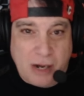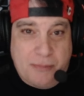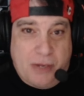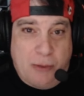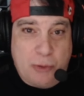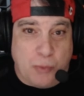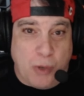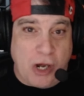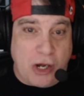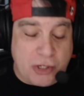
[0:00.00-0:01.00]
I was
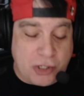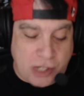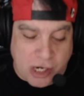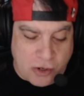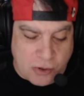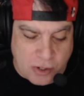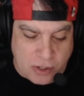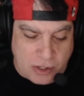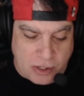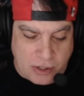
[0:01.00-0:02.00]
worse. So
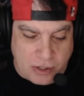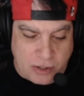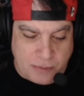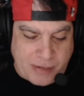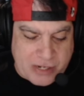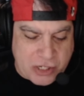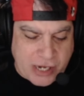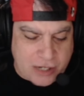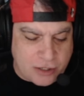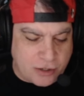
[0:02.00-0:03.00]
best
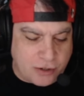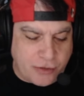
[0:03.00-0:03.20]
10,